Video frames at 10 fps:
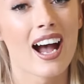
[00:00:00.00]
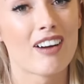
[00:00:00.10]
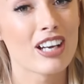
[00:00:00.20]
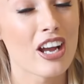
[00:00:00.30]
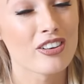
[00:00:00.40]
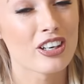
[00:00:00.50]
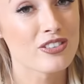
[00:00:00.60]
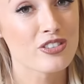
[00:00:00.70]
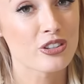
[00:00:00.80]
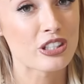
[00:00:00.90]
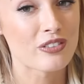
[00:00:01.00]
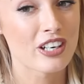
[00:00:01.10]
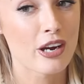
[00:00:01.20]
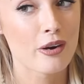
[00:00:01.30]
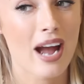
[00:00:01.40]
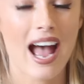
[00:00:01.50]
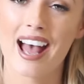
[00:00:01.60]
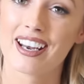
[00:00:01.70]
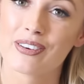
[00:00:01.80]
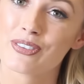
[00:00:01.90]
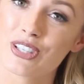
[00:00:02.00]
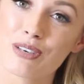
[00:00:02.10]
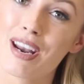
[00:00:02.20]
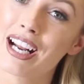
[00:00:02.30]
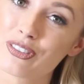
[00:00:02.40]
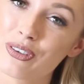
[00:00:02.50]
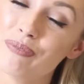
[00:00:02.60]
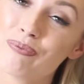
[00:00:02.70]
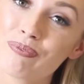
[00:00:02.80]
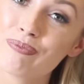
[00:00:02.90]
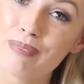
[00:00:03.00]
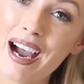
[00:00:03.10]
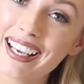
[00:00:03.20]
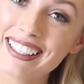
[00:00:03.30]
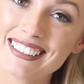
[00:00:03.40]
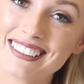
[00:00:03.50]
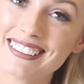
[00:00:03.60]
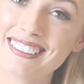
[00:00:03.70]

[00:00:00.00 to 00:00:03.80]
I really hope you guys enjoyed this video, and I will see you in my next one. Bye!